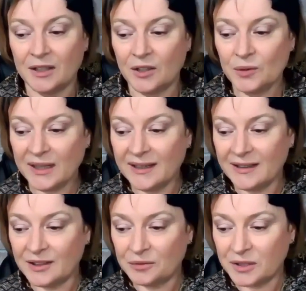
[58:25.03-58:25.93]

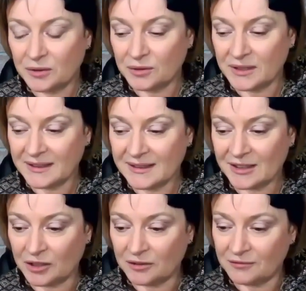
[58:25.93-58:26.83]
Okay, the recording is
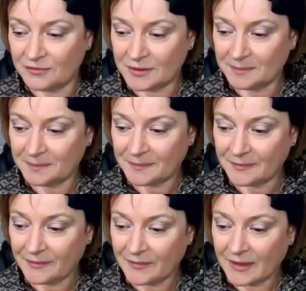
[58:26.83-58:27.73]
off.
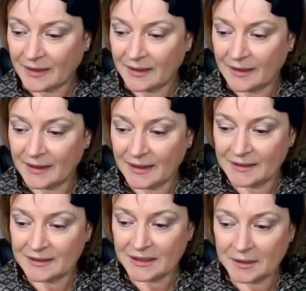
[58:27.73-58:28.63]

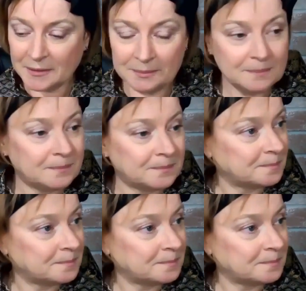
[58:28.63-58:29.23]
And I'm